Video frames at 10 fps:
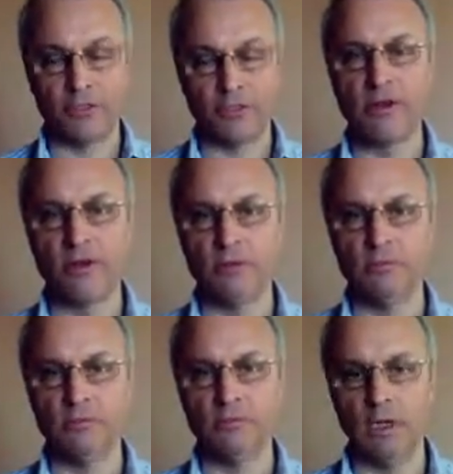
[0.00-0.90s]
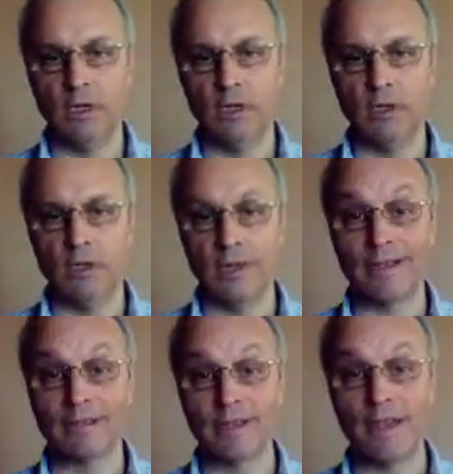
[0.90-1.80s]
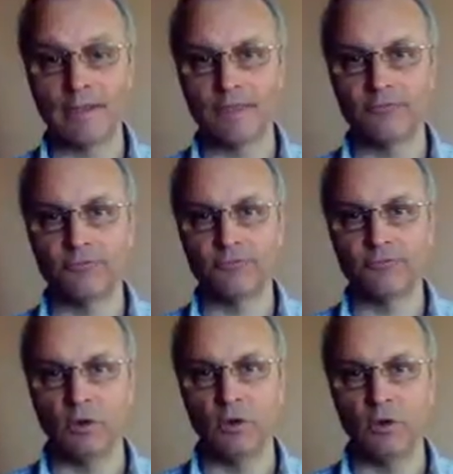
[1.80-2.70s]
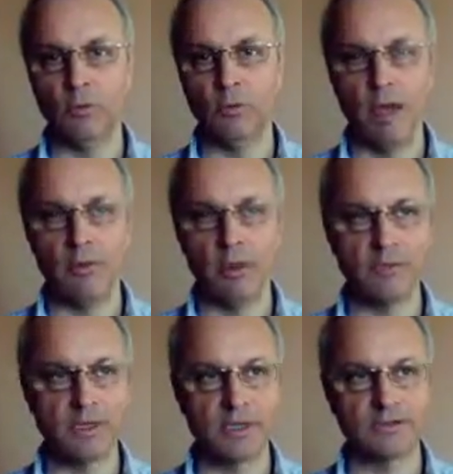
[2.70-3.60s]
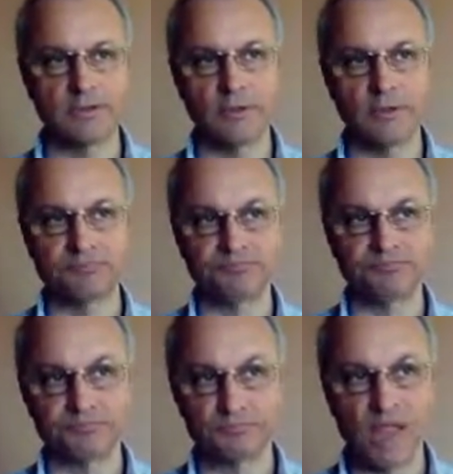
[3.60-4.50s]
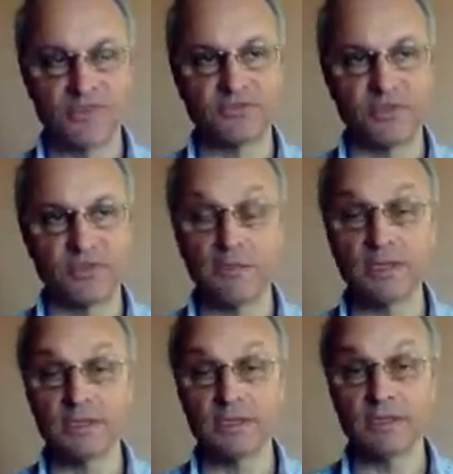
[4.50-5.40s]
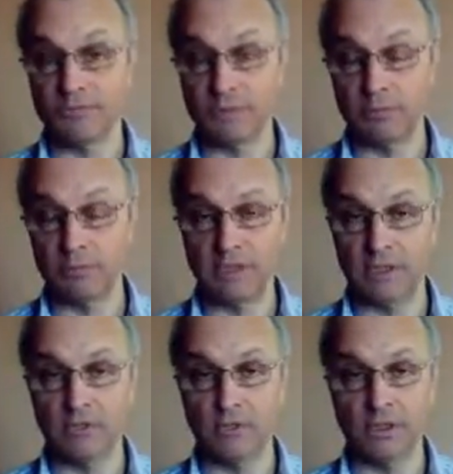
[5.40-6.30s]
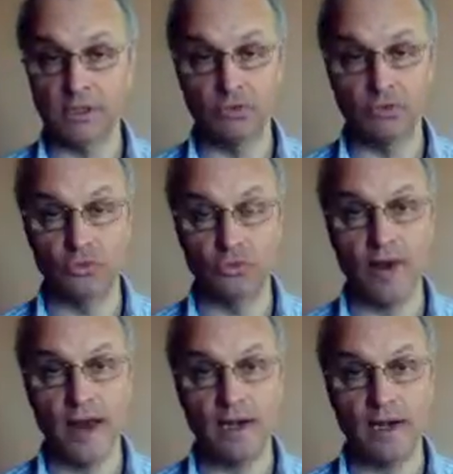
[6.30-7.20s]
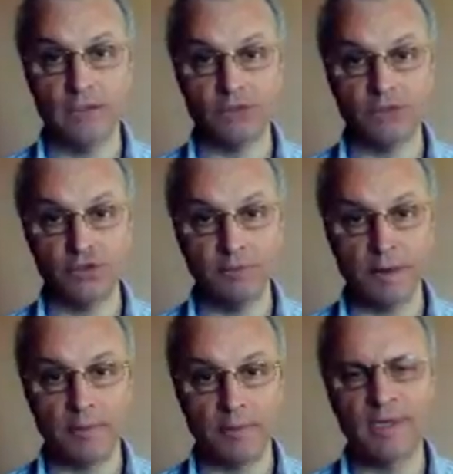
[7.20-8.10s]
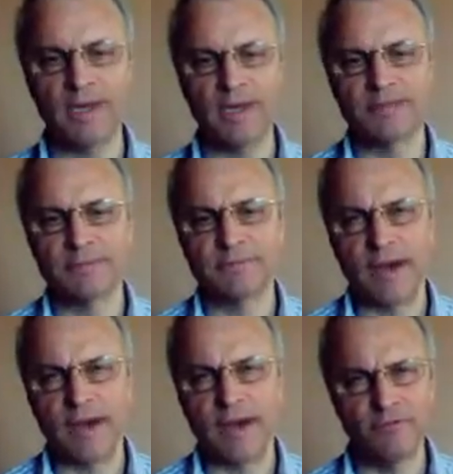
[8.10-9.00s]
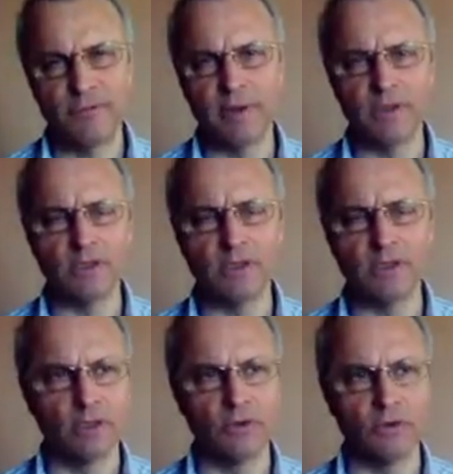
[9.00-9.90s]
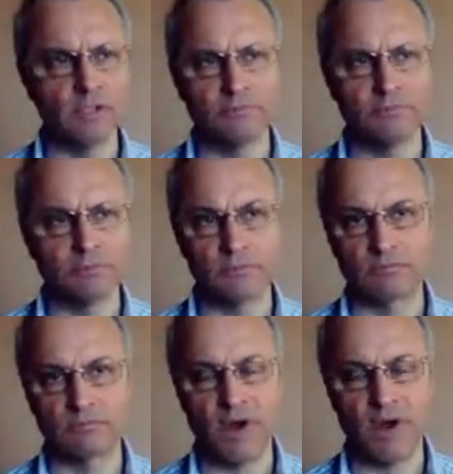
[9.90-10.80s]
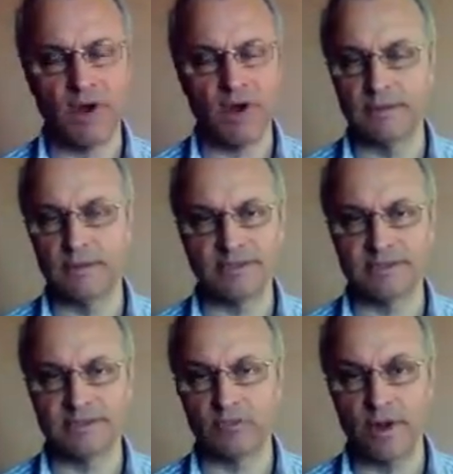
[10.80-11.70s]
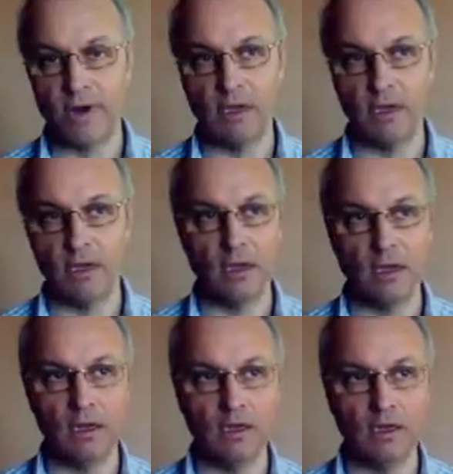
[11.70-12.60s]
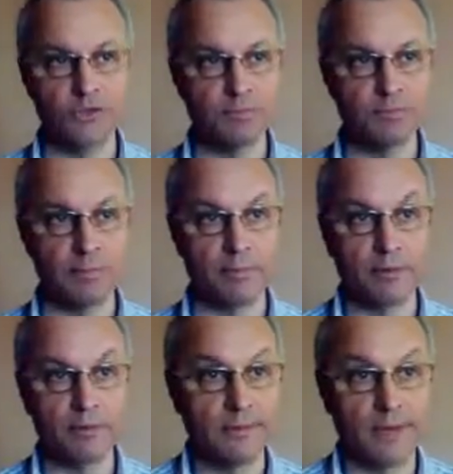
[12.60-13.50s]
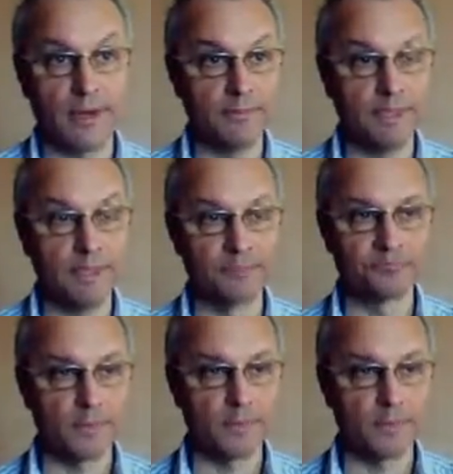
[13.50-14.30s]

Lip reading: thunder, like lightning for Obama, because that's millions of people in Illinois who read his newspaper. I mean, just about everybody in Illinois practically must have read a newspaper. I mean,